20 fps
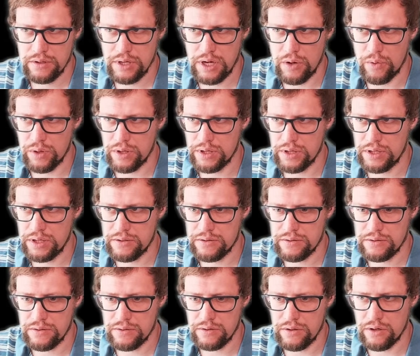I will need
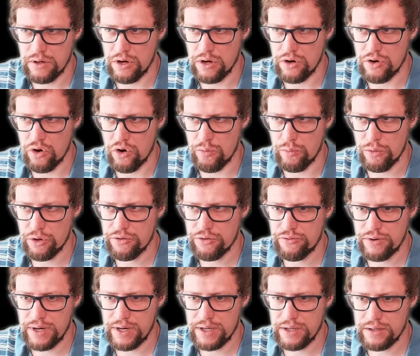a Go mod
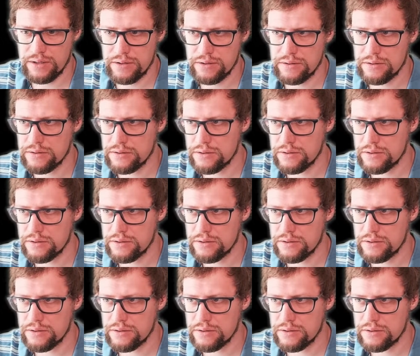file.